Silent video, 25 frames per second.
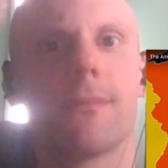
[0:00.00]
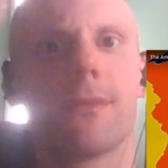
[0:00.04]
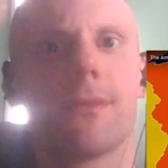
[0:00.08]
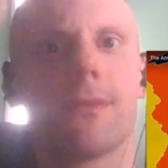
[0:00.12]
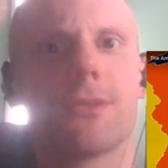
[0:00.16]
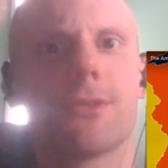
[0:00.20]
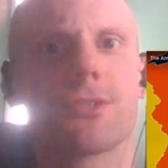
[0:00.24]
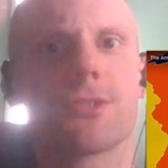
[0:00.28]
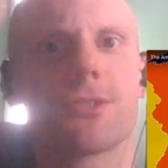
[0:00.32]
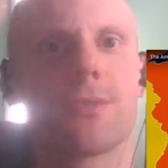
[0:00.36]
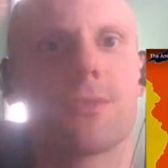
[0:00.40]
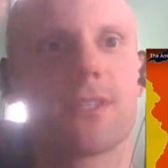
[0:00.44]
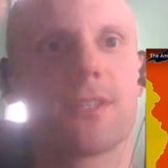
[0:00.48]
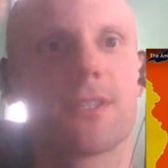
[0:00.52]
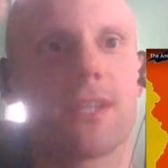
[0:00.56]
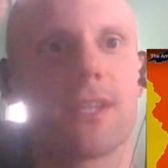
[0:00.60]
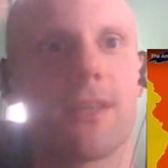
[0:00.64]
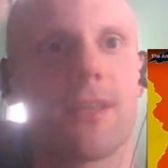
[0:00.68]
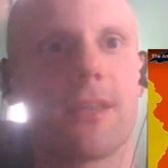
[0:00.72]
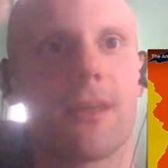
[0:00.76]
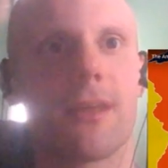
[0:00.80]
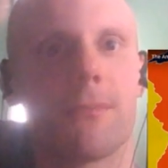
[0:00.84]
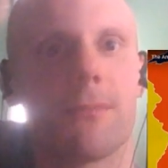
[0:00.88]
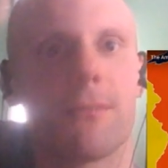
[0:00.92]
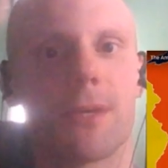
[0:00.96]
Just want to say
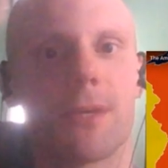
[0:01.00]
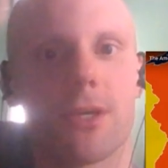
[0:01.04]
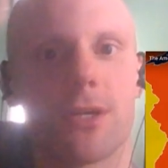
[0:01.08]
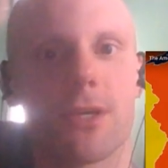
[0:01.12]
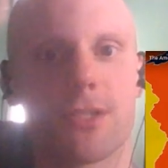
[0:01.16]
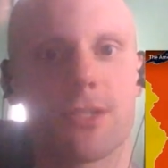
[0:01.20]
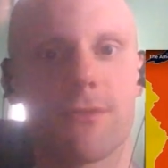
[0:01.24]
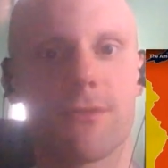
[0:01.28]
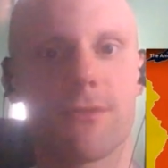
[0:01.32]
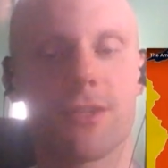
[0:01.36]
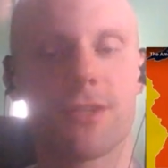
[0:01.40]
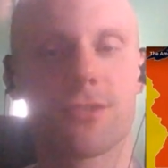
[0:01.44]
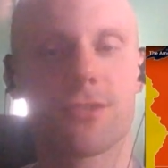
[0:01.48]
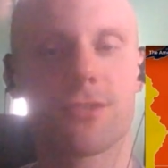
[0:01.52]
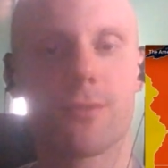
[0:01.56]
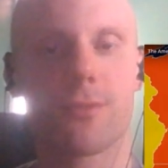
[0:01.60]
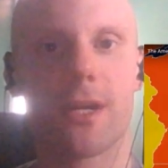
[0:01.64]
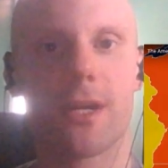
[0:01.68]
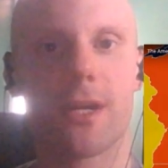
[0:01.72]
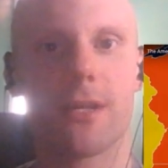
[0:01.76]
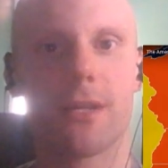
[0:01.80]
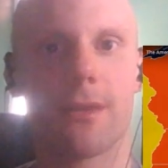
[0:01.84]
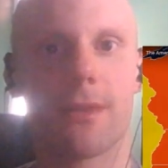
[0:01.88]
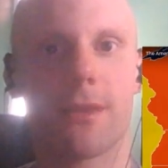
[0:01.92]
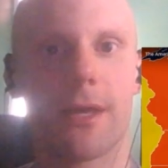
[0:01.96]
that because of this
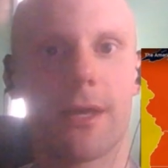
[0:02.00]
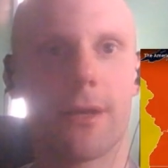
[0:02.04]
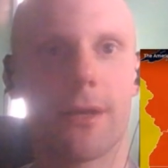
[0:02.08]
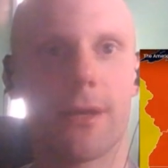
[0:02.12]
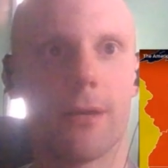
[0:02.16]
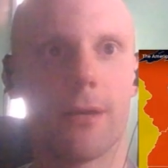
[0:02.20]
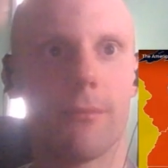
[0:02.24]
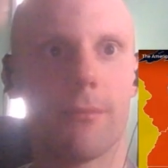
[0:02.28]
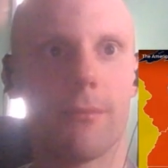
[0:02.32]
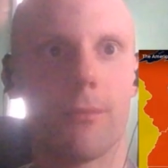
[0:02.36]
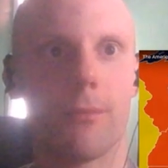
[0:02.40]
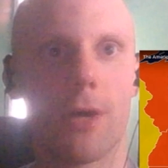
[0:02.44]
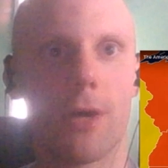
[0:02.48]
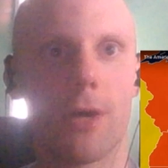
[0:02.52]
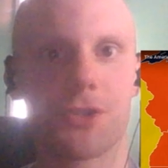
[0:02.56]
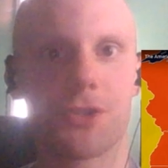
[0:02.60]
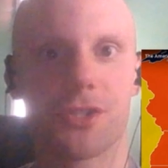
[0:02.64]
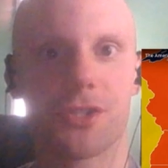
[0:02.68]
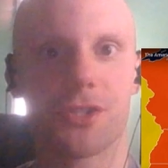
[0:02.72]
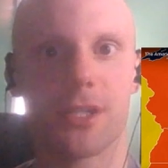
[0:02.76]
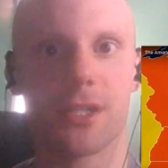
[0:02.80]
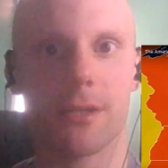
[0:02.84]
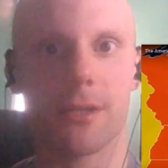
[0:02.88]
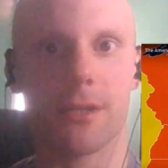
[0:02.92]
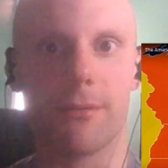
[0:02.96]
raid that
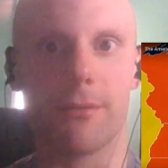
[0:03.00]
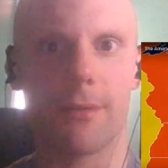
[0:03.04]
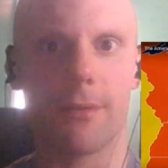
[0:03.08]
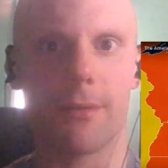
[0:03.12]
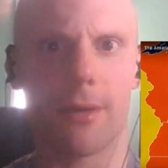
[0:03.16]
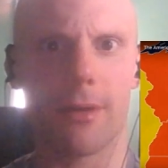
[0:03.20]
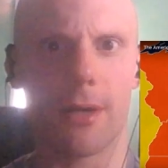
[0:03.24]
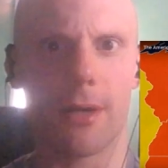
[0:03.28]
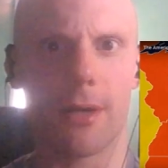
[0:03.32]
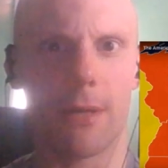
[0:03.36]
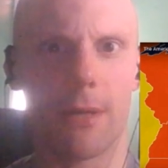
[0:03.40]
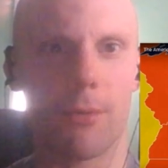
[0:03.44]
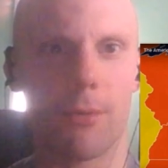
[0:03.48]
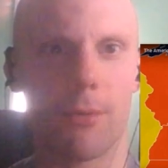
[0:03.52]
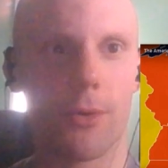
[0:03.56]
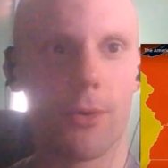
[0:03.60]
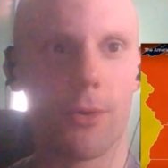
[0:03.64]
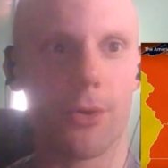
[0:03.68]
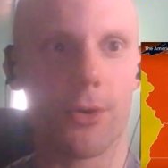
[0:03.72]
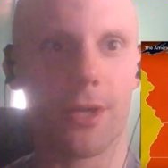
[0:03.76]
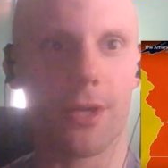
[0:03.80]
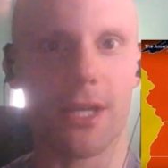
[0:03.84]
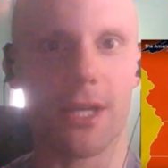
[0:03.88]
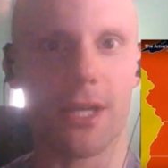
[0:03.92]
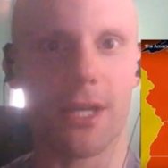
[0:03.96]
Washington
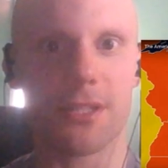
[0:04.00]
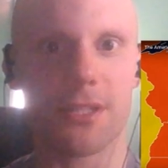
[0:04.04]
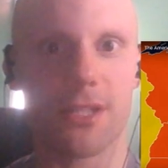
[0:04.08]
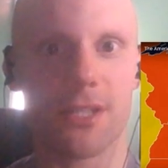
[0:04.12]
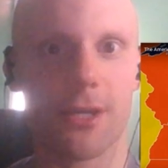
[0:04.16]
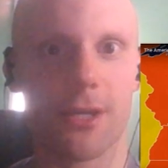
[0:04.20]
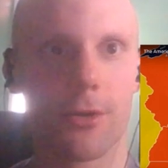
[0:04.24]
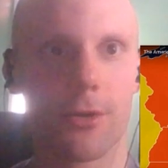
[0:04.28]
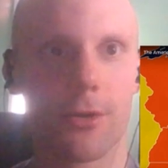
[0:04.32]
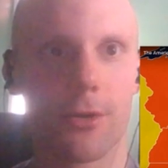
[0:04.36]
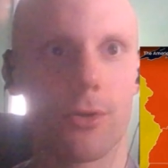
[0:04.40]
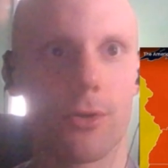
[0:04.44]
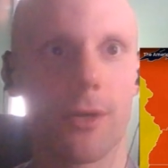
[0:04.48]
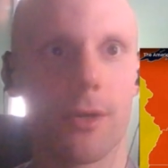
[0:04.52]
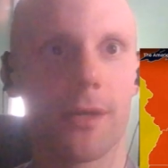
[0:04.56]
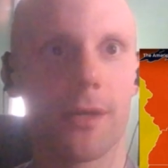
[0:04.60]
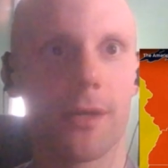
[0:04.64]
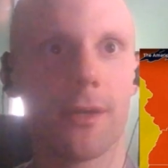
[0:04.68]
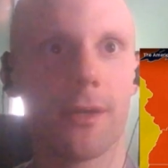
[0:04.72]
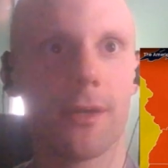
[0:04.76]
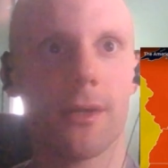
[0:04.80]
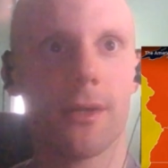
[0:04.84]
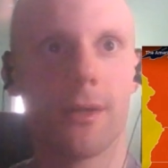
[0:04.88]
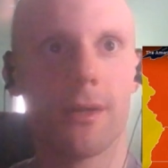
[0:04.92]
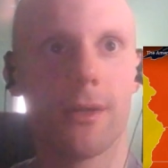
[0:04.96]
ordered against the Iroquois,
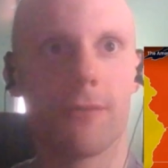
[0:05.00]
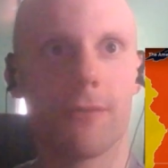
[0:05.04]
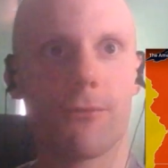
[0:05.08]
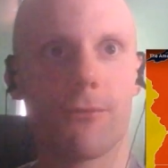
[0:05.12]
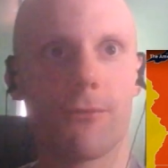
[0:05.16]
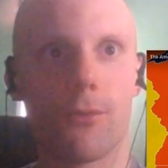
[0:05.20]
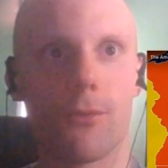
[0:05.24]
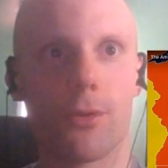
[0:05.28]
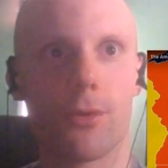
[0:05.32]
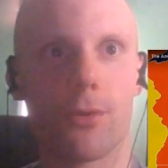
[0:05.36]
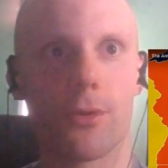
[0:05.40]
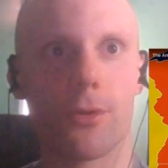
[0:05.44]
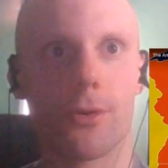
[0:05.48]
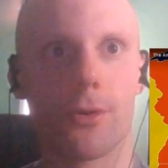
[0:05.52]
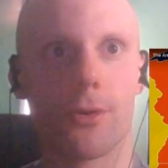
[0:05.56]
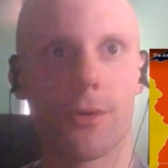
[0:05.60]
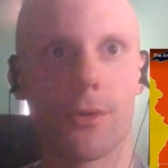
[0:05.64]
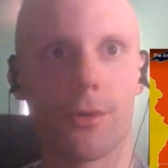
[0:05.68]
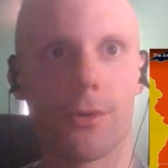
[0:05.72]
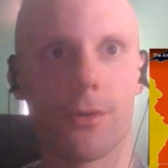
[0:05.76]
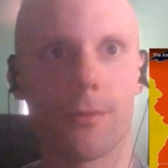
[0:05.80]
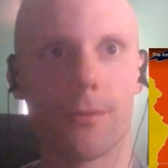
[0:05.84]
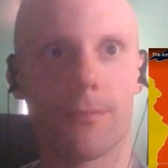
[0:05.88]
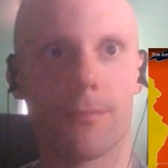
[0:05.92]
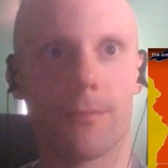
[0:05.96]

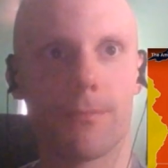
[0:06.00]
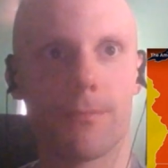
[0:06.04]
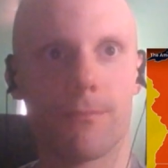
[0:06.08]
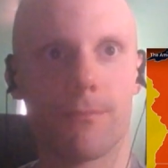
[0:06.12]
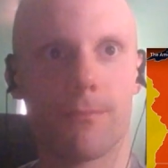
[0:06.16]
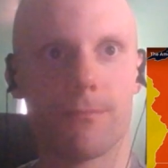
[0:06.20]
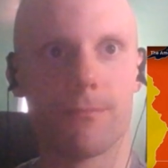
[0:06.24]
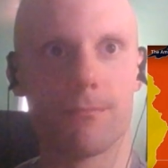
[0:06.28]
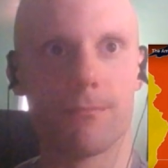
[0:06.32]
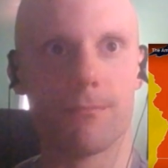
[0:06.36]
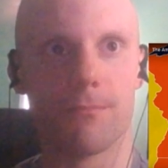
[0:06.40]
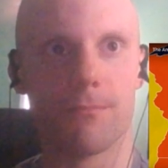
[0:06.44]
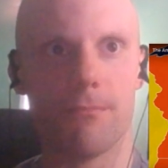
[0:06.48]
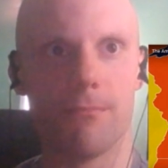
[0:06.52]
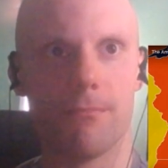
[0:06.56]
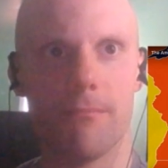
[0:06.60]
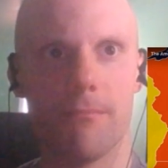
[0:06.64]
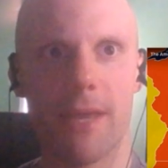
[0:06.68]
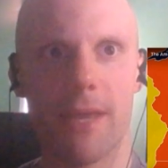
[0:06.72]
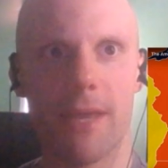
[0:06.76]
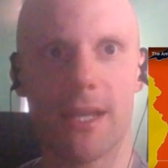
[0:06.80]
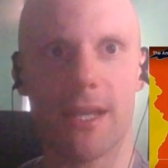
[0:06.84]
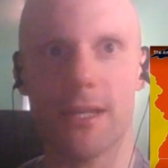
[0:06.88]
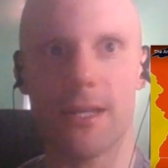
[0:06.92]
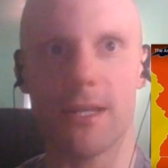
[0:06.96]
for
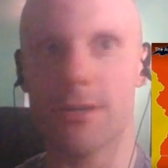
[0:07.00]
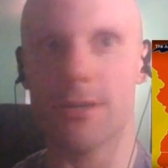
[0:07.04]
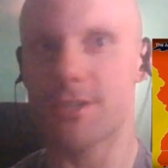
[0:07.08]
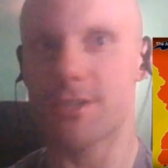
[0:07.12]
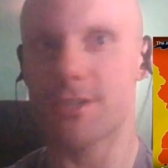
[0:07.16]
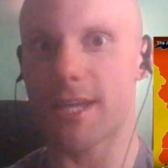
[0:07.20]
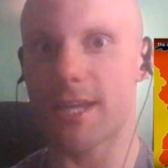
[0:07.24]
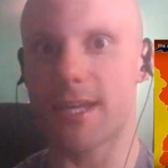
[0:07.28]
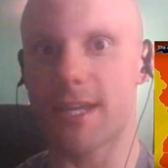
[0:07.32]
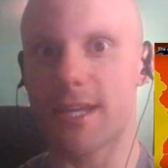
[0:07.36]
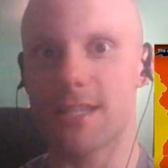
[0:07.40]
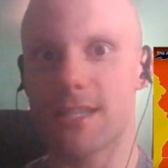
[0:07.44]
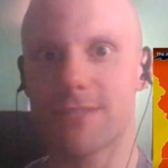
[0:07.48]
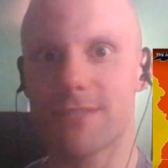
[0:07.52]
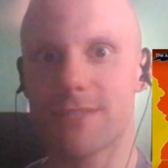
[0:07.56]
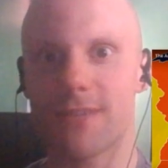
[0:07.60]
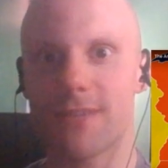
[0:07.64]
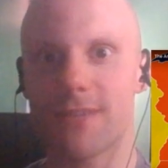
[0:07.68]
many years, decades, if